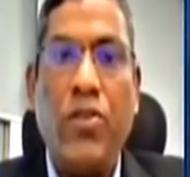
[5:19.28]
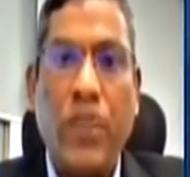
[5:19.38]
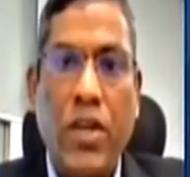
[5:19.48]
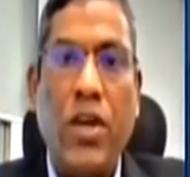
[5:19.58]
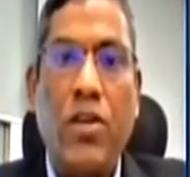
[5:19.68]
were
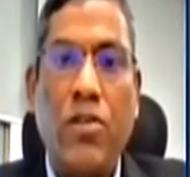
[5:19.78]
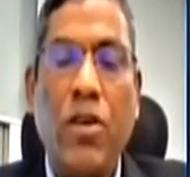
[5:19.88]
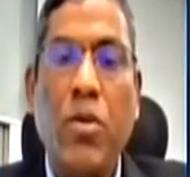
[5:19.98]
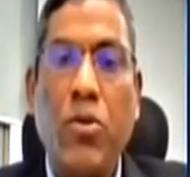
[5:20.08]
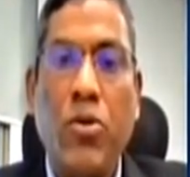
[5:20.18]
sitting on
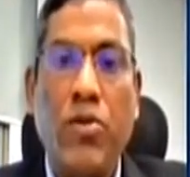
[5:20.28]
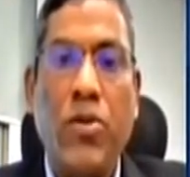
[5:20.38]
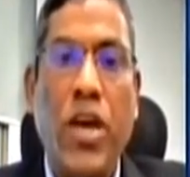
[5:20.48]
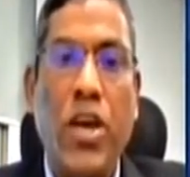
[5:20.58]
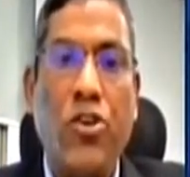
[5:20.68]
some amount of
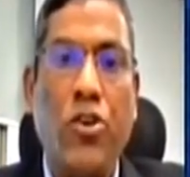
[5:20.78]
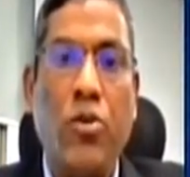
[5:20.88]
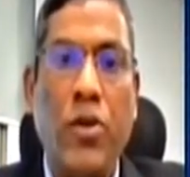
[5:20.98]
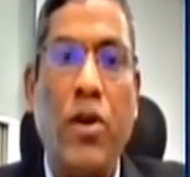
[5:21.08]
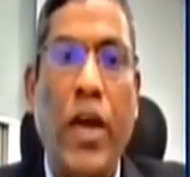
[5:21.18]
cash.
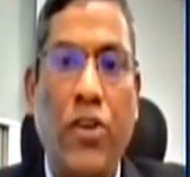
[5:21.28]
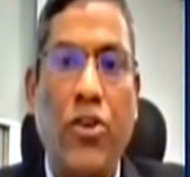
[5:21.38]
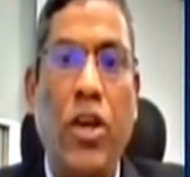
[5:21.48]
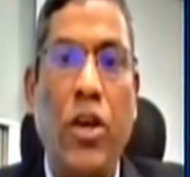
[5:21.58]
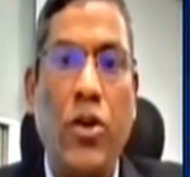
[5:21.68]
We're
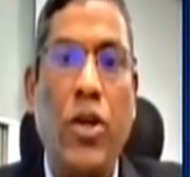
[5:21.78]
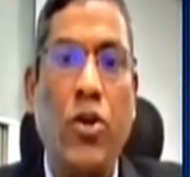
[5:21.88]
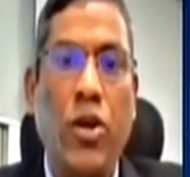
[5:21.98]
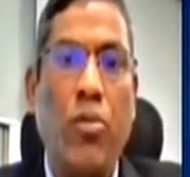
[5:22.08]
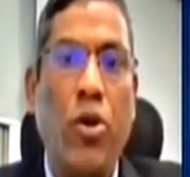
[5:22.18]
actually looking
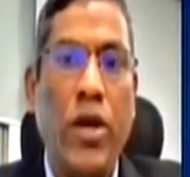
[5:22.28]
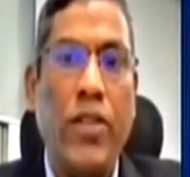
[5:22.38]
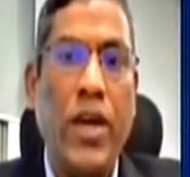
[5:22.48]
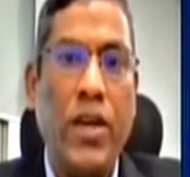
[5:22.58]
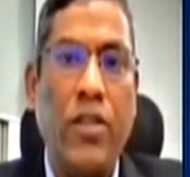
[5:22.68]
to deploy
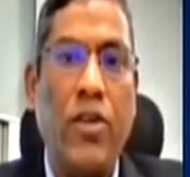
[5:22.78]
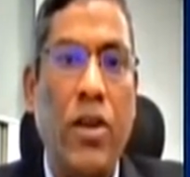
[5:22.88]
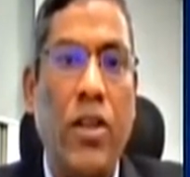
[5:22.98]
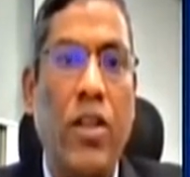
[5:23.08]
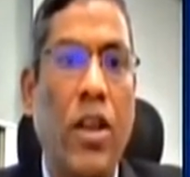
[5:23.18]
that in
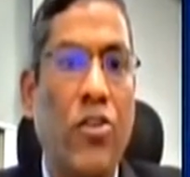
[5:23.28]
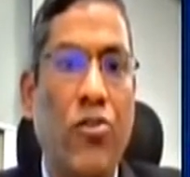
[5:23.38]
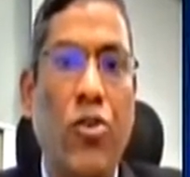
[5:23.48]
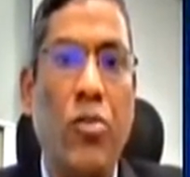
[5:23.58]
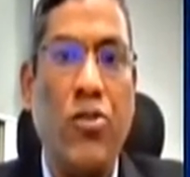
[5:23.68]
the
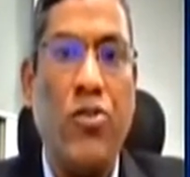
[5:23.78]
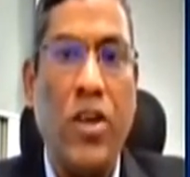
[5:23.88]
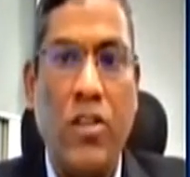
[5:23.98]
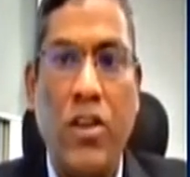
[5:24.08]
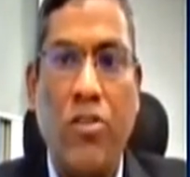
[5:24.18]
last few months
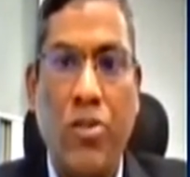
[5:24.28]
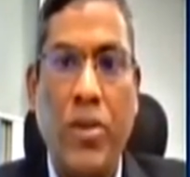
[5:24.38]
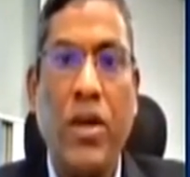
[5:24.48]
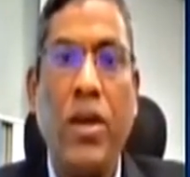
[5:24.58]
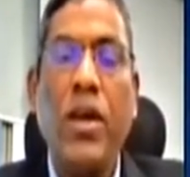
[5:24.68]
rather than
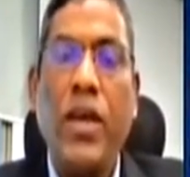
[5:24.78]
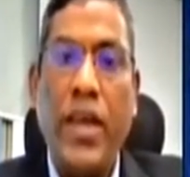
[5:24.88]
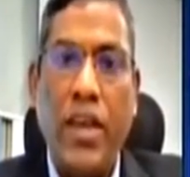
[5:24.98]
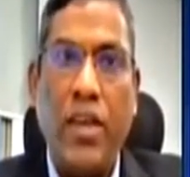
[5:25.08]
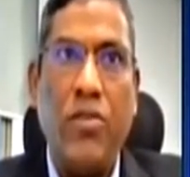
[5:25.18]
trimming
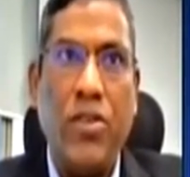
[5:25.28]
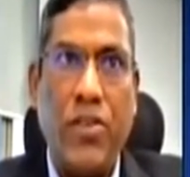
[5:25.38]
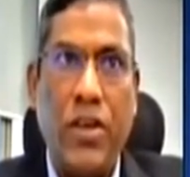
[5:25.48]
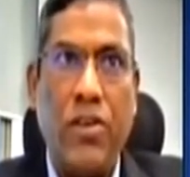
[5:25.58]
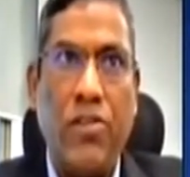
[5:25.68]
any of the
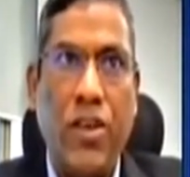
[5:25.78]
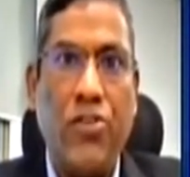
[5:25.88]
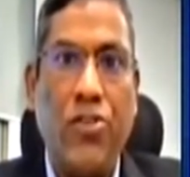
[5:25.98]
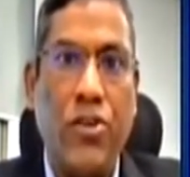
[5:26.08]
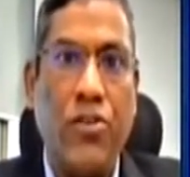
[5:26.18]
sectors
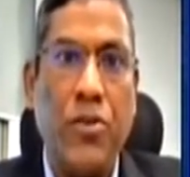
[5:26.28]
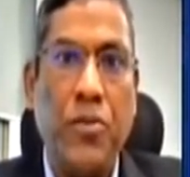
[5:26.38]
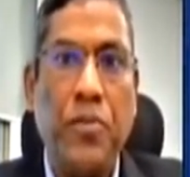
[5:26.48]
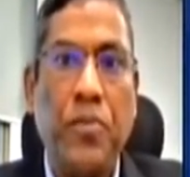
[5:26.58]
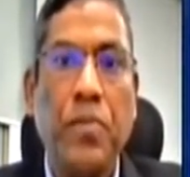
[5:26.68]
as such.